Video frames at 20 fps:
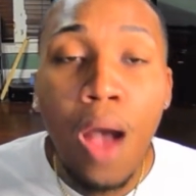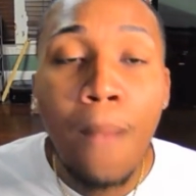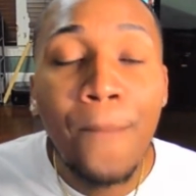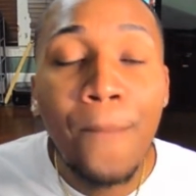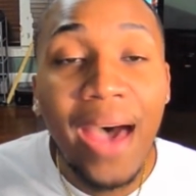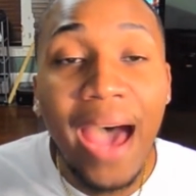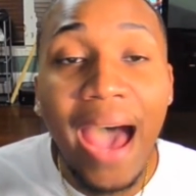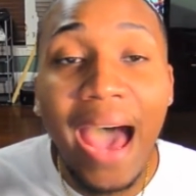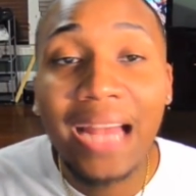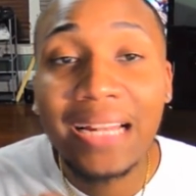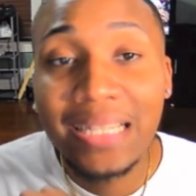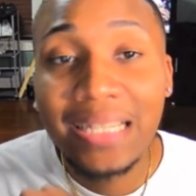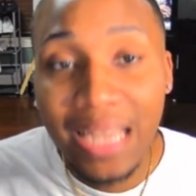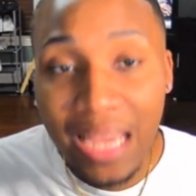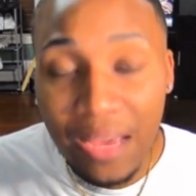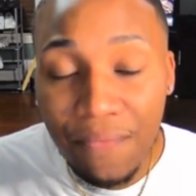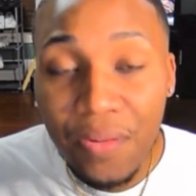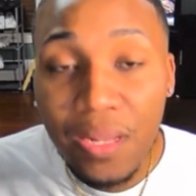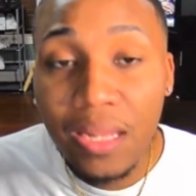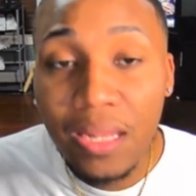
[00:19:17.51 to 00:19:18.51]
but I
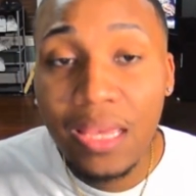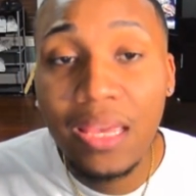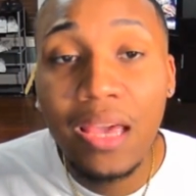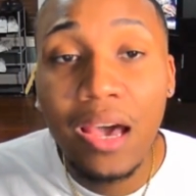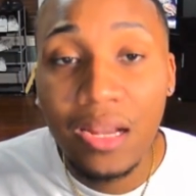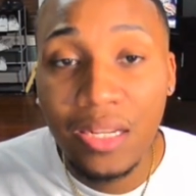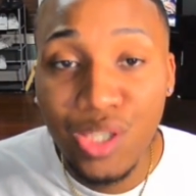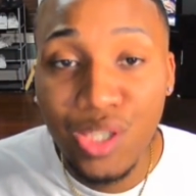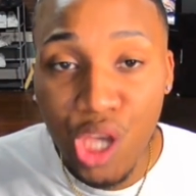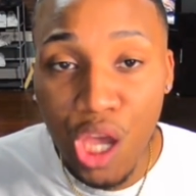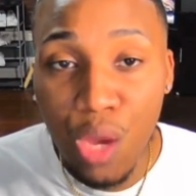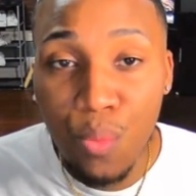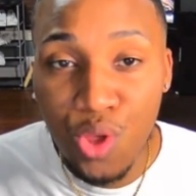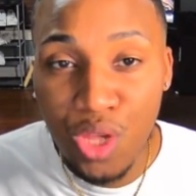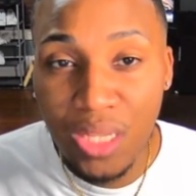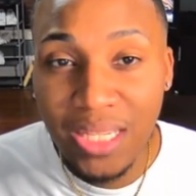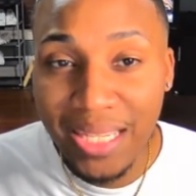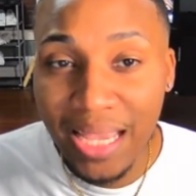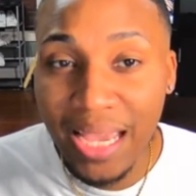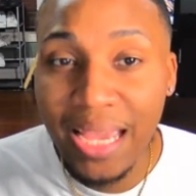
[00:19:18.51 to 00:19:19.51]
definitely understand what
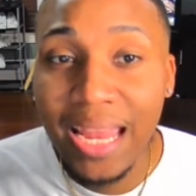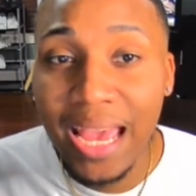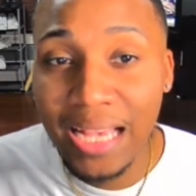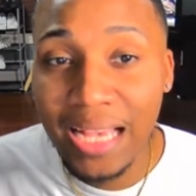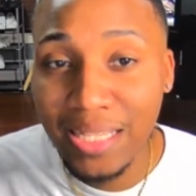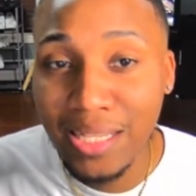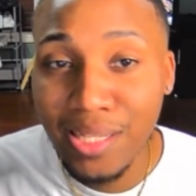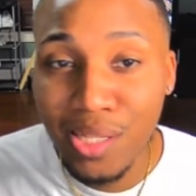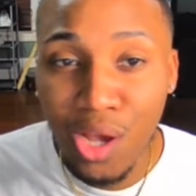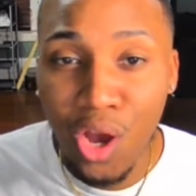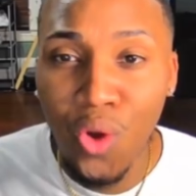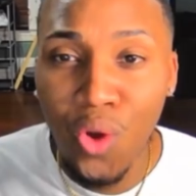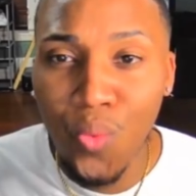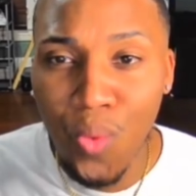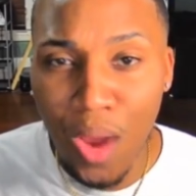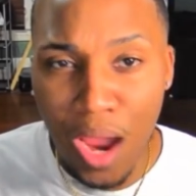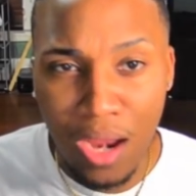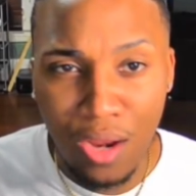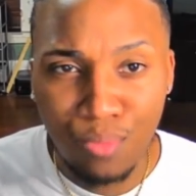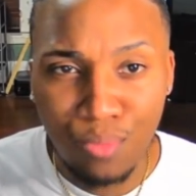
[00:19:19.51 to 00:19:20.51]
she's saying as a
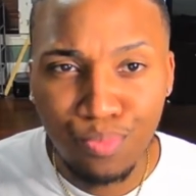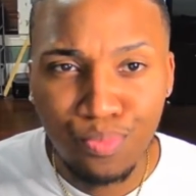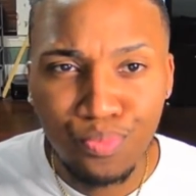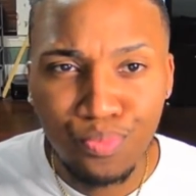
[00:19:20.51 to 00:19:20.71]
songwriter.